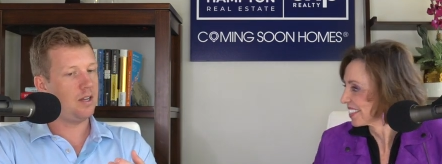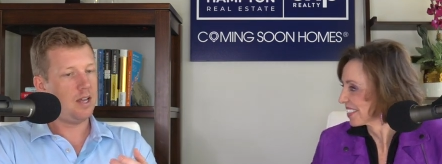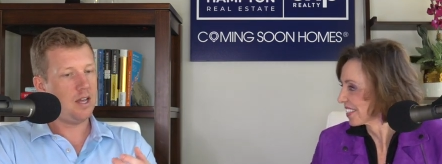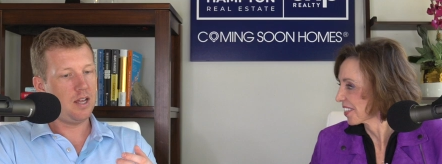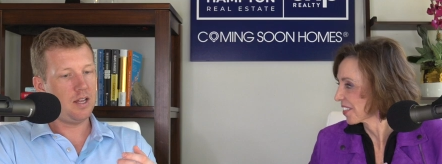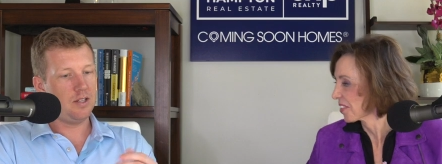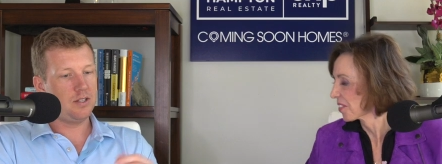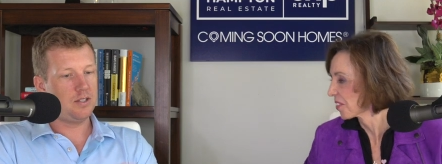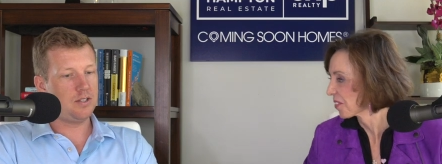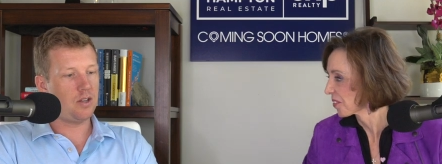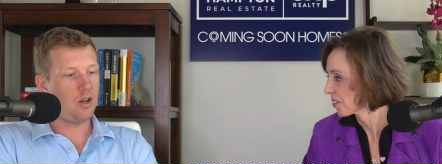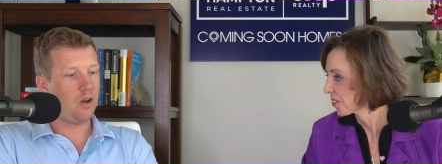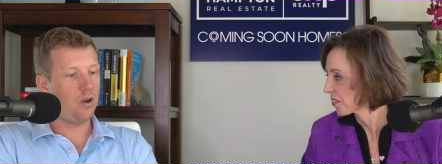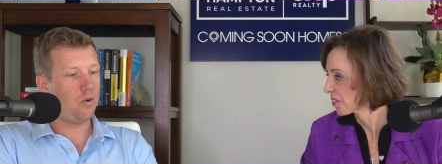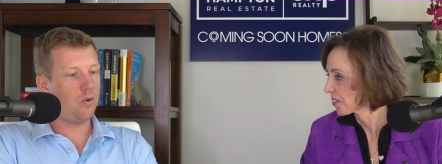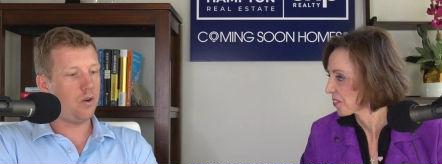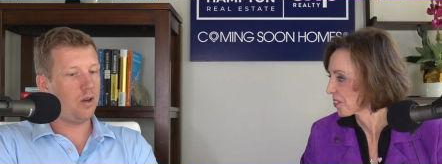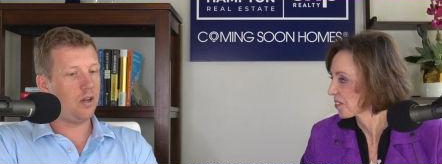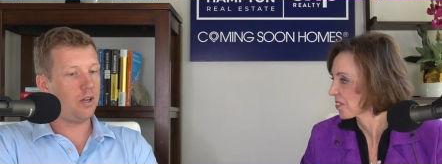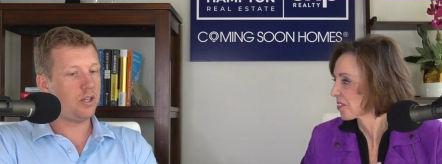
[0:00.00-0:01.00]
Speaker 1: So
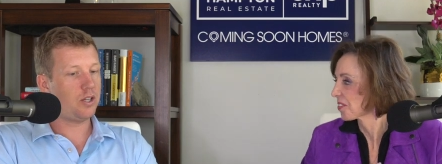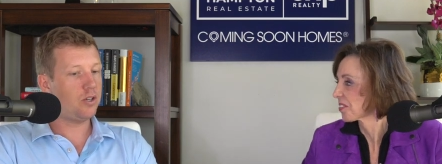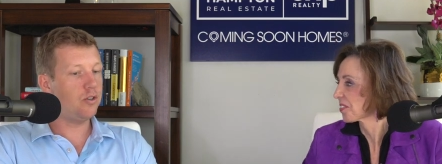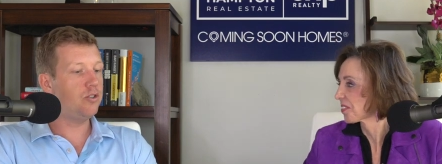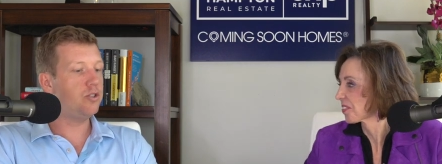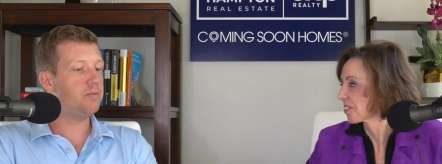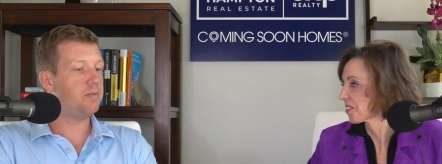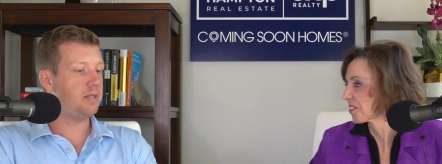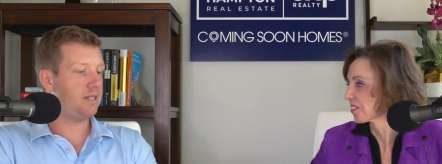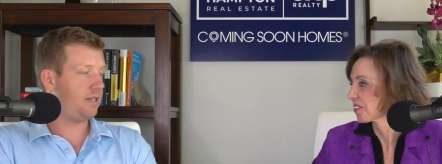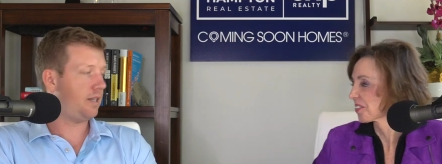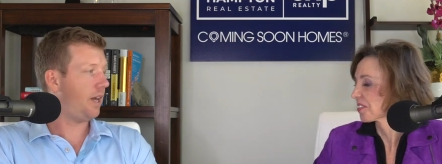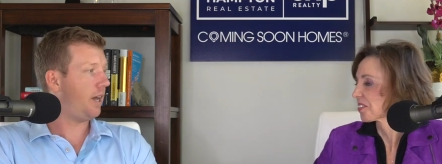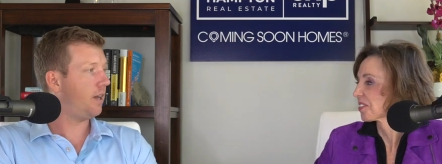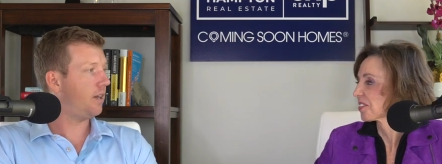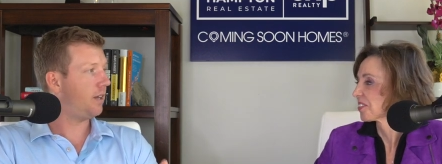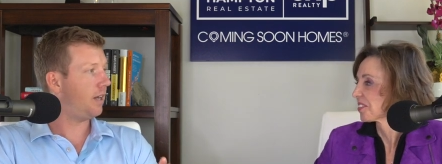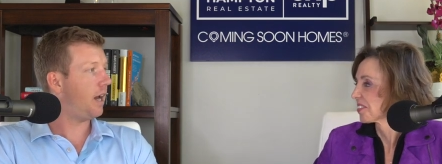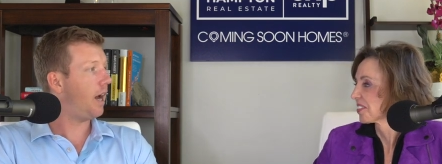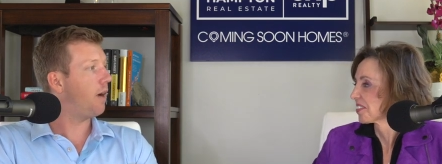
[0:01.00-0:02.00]
a huge mistake that
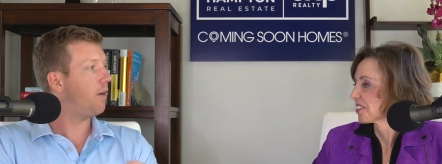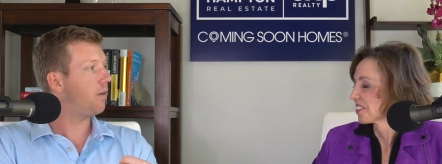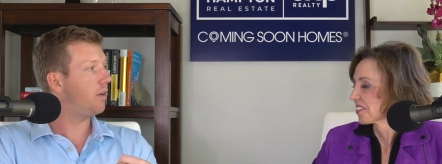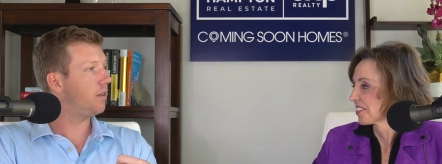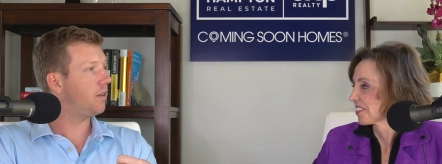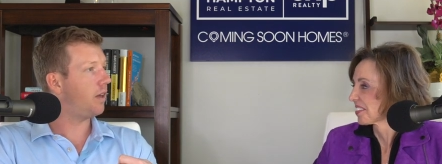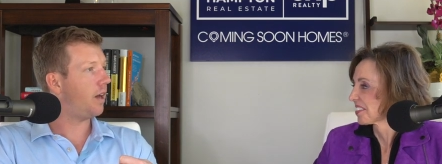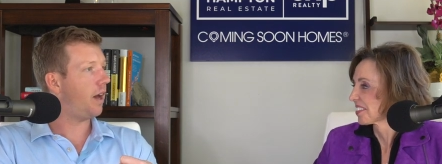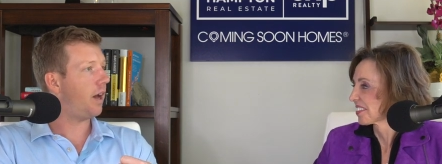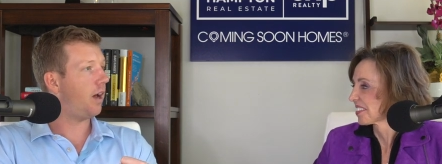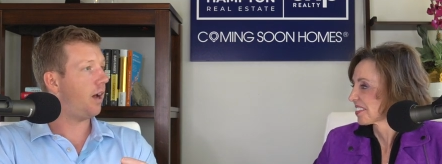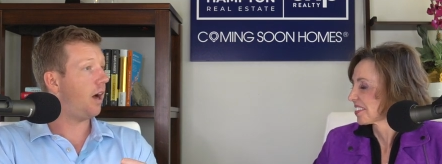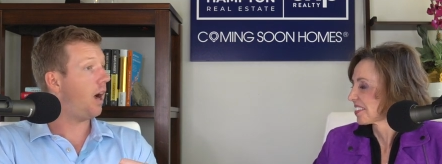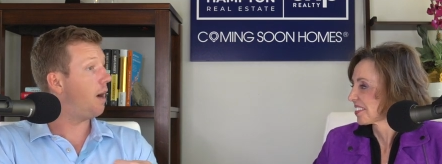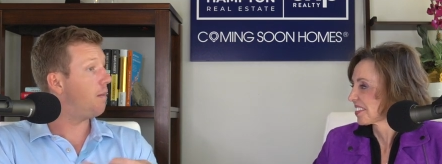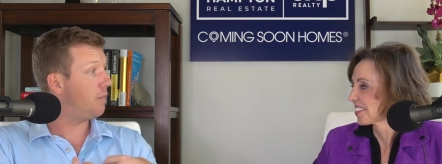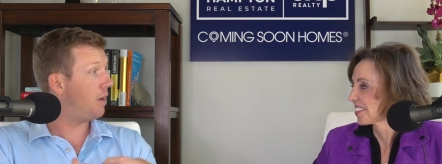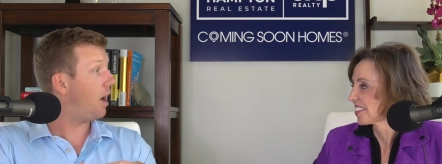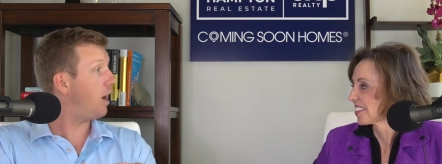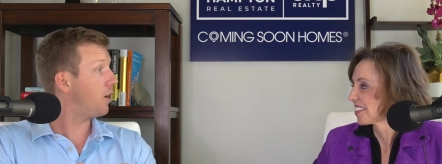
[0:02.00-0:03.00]
I that I'm
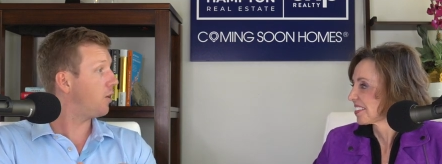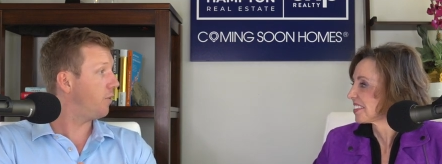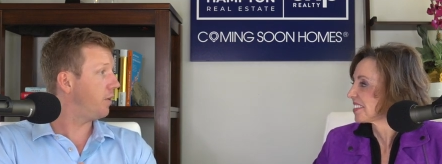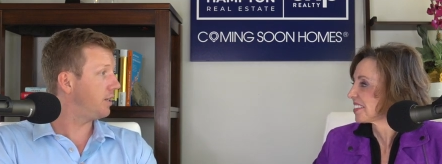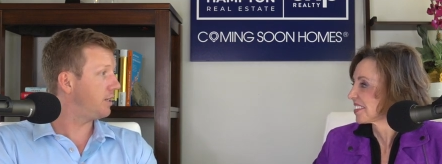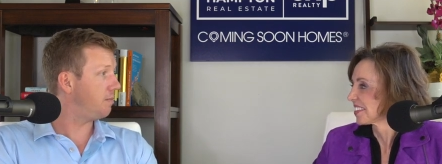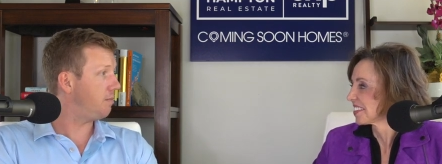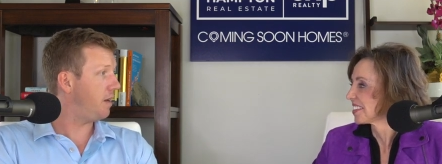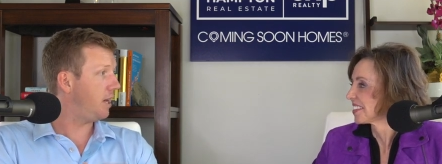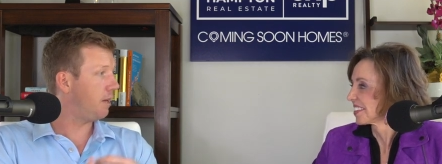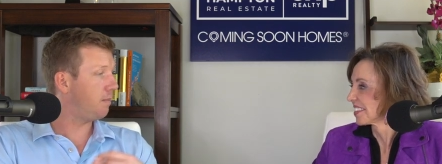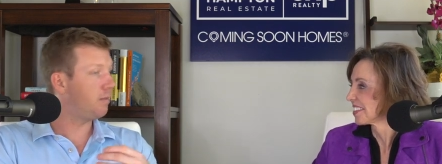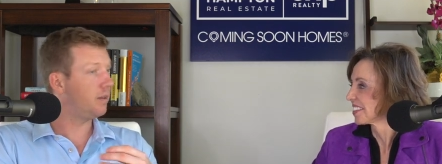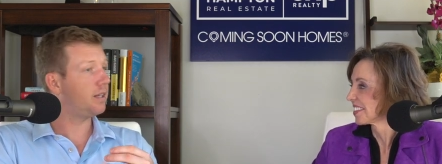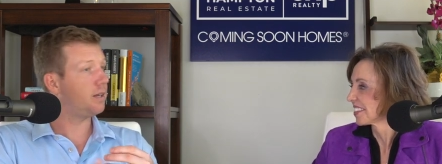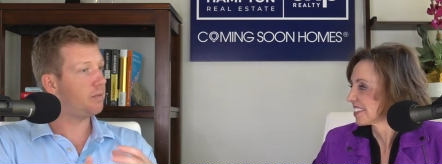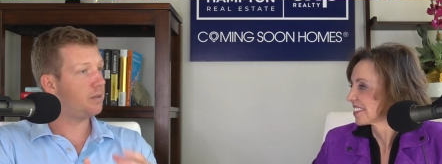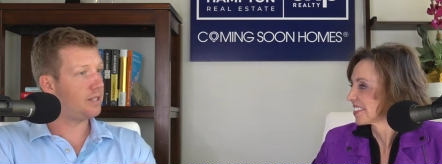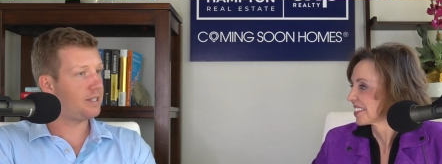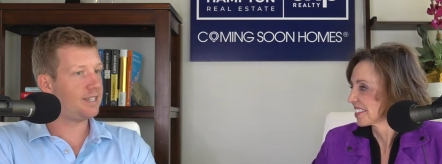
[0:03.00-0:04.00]
not going to make, but that we
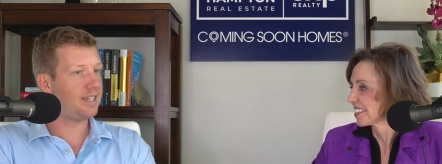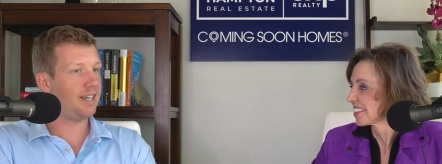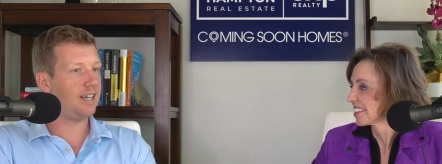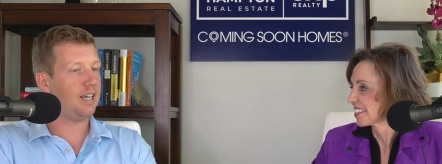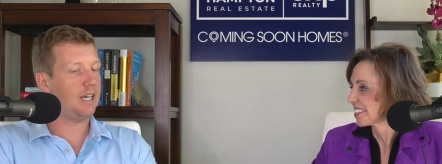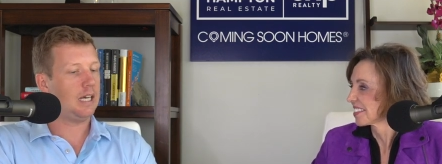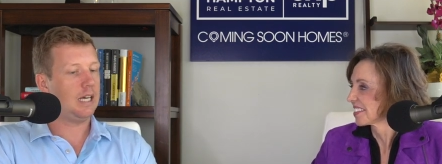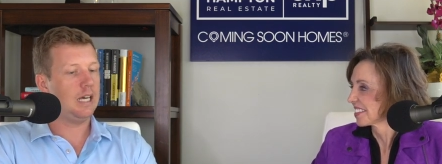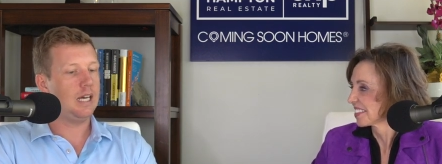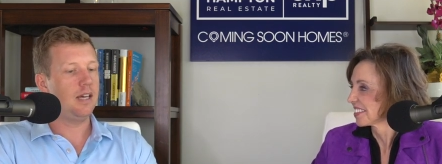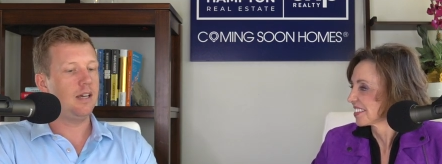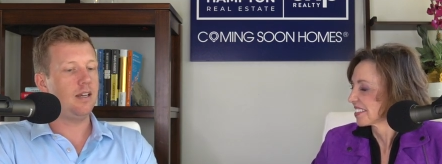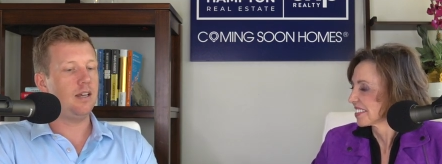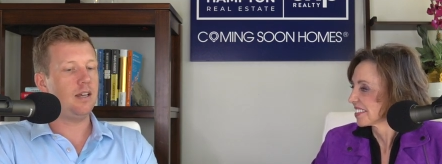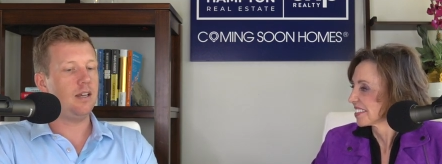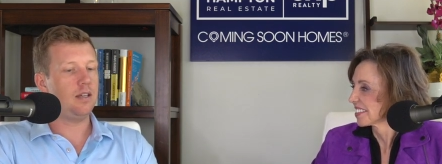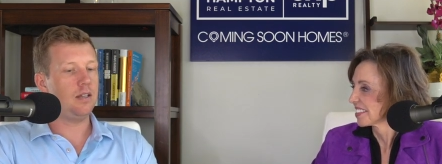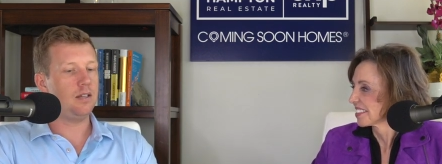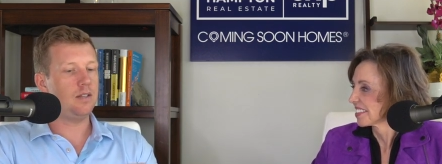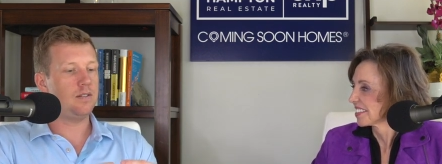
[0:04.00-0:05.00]
see
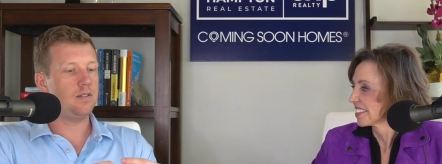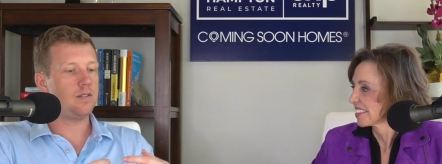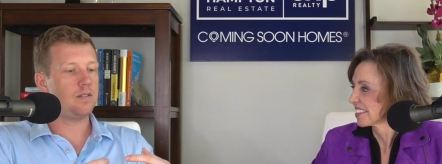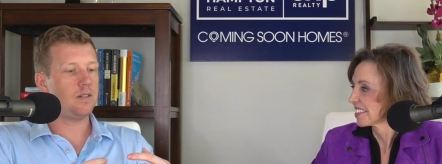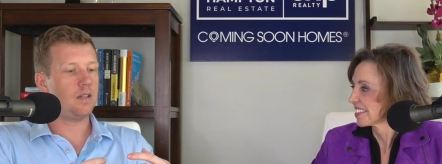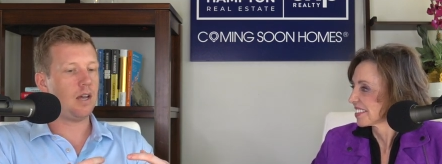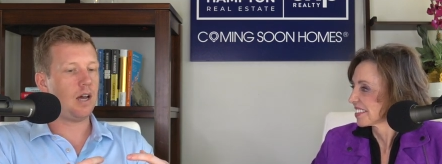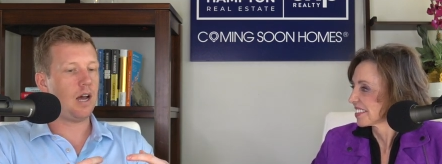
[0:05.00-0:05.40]
is I